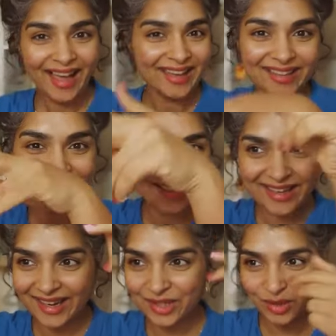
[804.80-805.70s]
I can like
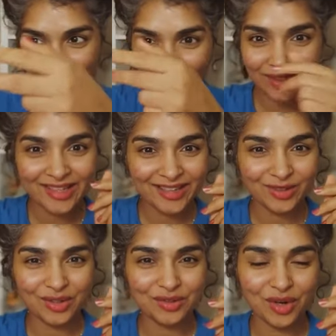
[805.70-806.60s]
guide you online
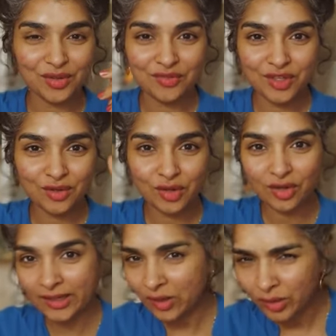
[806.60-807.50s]
on, on video
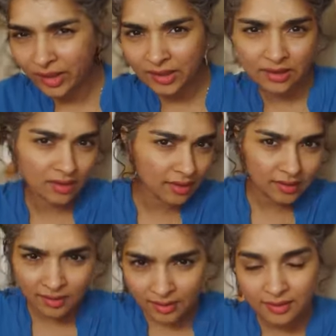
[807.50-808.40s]
call, like, okay, cut here,
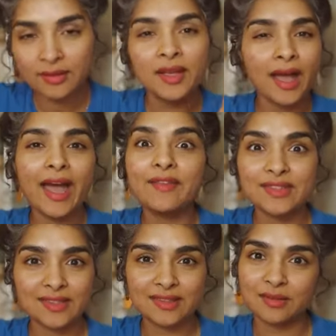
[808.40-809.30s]
cut here, cut here. I have a
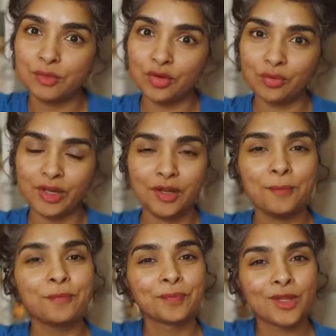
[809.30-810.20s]
system, don't worry.
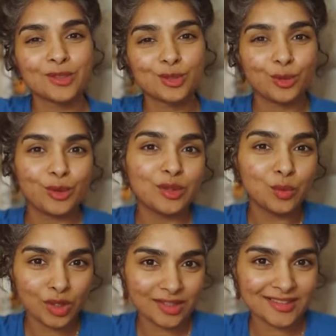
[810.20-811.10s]
So it
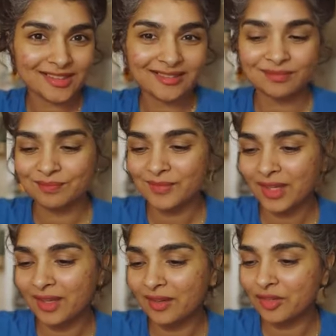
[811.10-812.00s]
works.
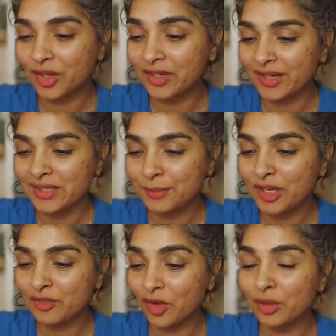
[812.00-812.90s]
If you can trust me
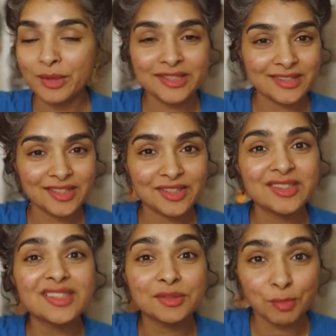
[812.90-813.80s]
and follow my
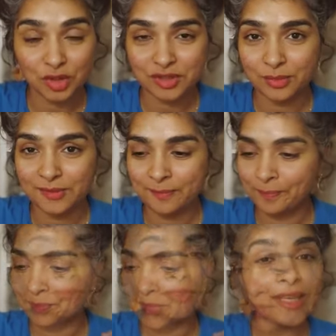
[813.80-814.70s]
instructions, it's possible.
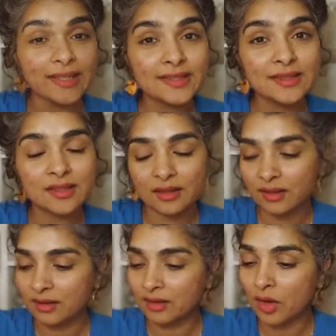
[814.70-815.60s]
Next
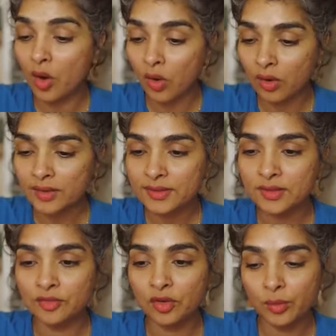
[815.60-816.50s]
uh,
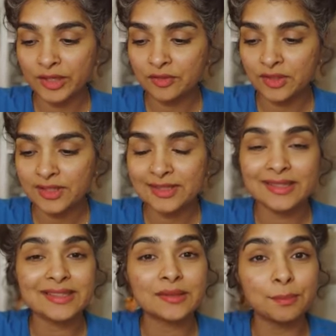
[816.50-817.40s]
cause for wet frizz
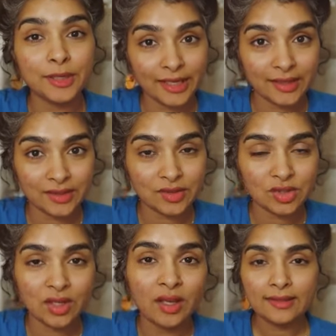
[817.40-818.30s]
is
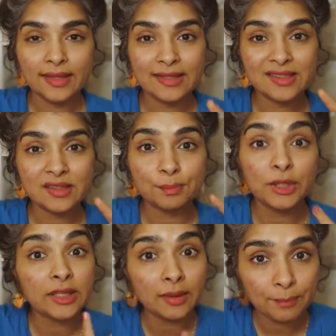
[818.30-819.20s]
breakage. Then there's
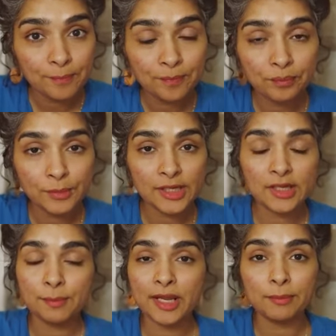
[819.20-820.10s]
buildup.
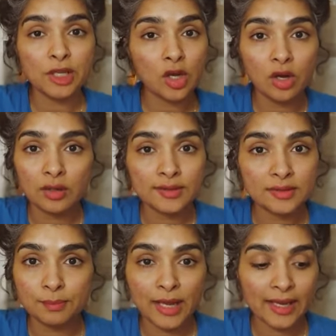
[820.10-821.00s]
Buildup can be
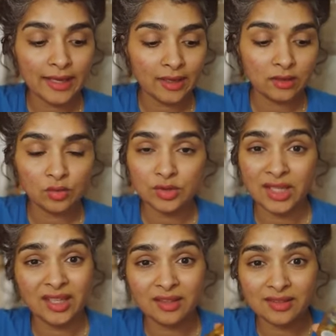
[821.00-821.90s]
caused by
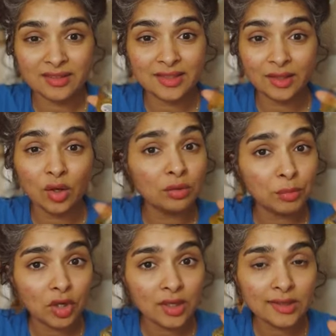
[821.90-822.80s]
using silicone
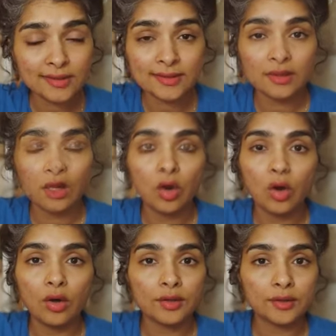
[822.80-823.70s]
products,
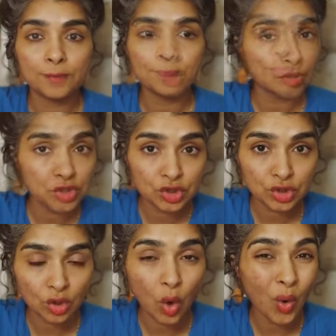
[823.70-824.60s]
or too
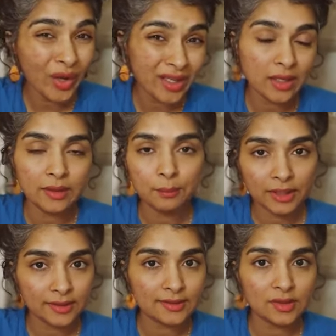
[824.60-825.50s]
much oil and
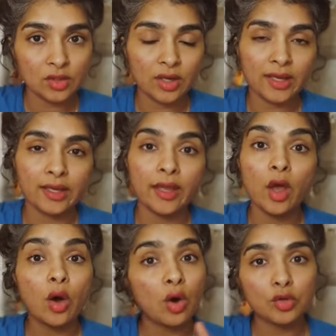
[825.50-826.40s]
butters in your hair,
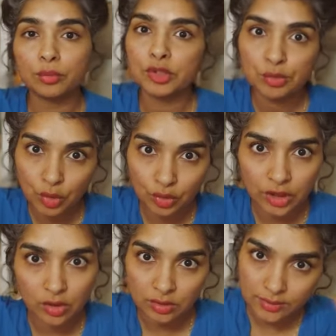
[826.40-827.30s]
or too much
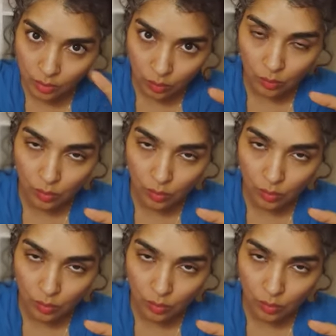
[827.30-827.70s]
protein also.